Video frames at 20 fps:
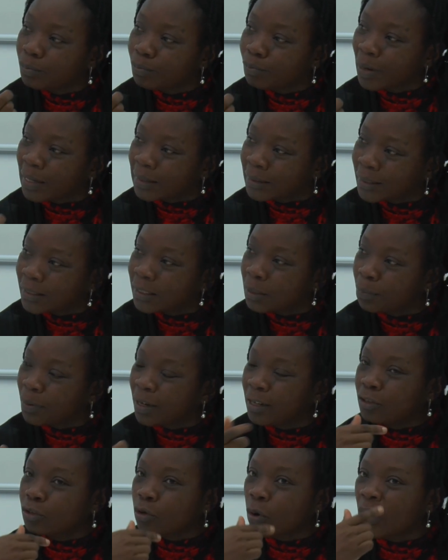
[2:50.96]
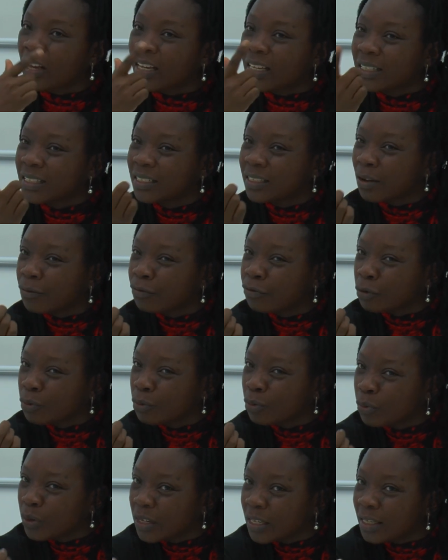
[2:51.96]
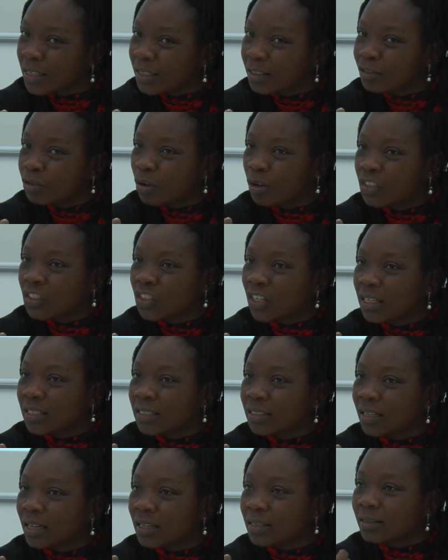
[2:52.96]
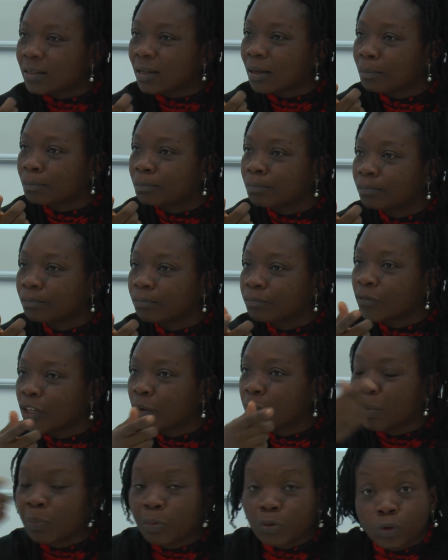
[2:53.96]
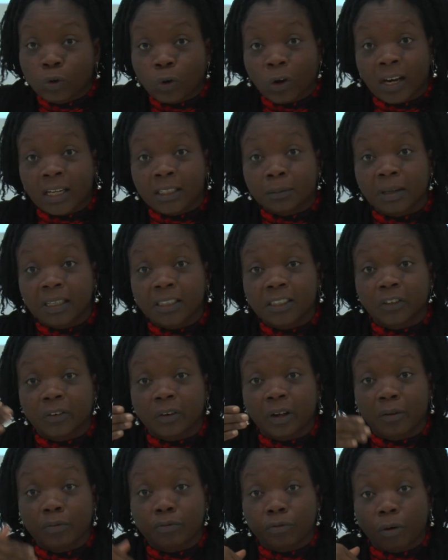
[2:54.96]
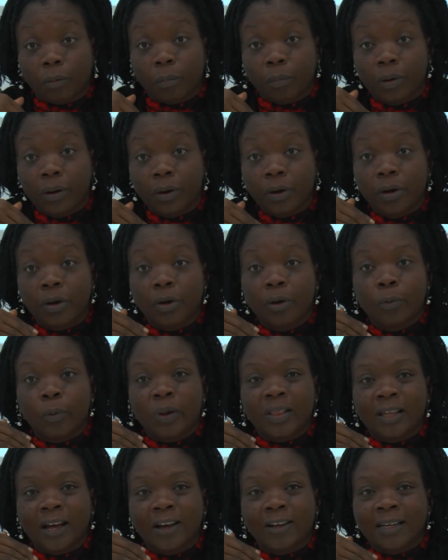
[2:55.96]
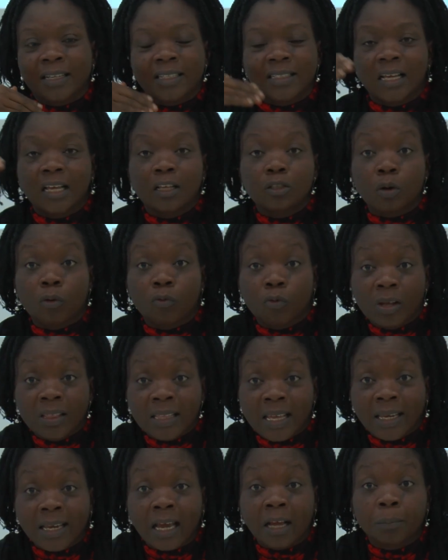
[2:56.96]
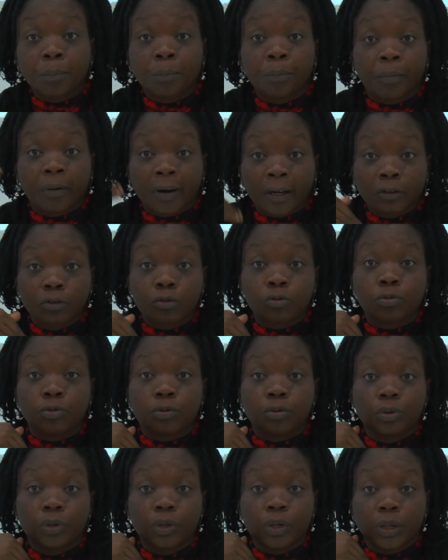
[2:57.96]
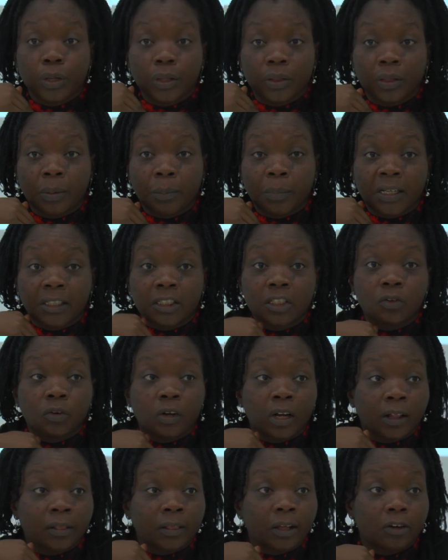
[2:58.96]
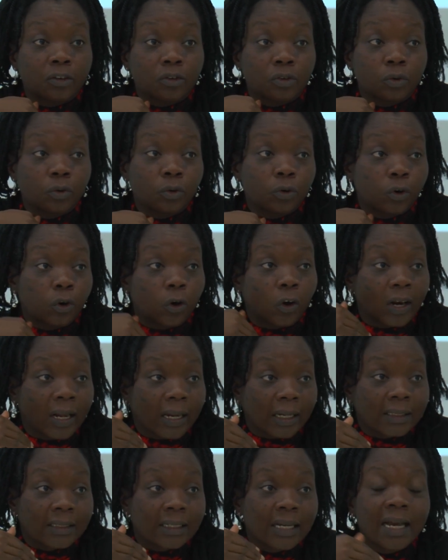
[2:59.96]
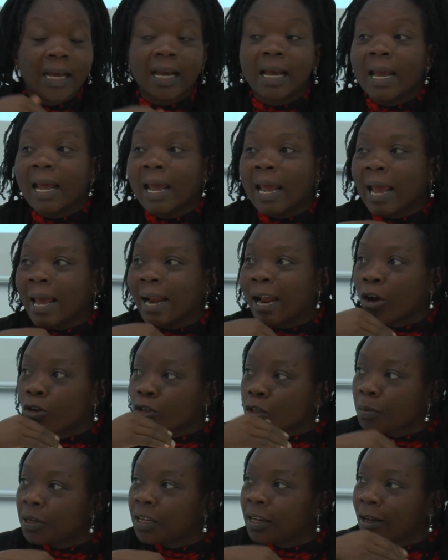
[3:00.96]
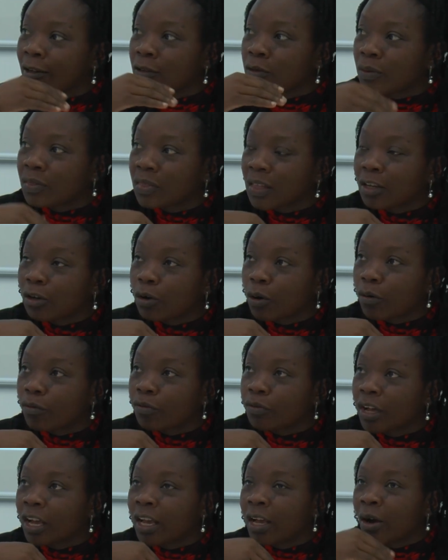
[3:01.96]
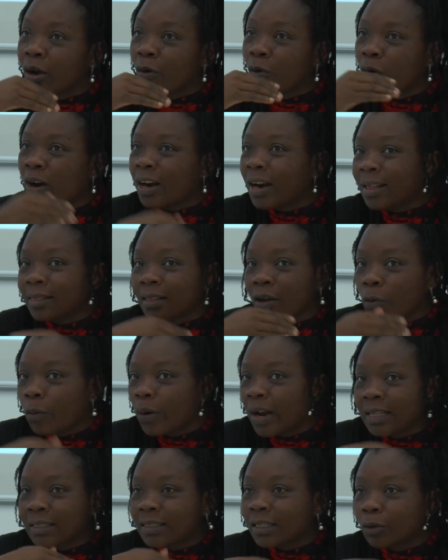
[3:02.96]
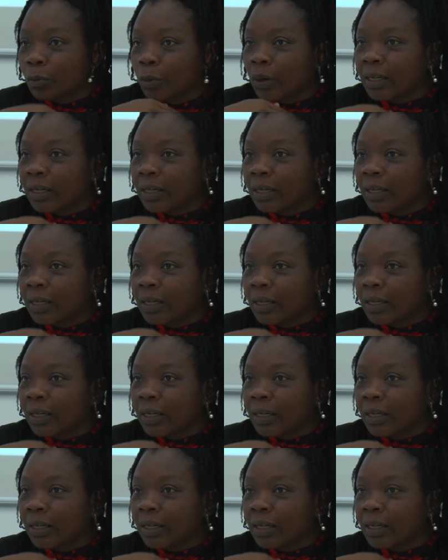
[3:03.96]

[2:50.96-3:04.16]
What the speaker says: participants or interviewees, not just as people you collect material from, without a sense of what they can bring to the material that you collect. And I also began to think of what are the ways in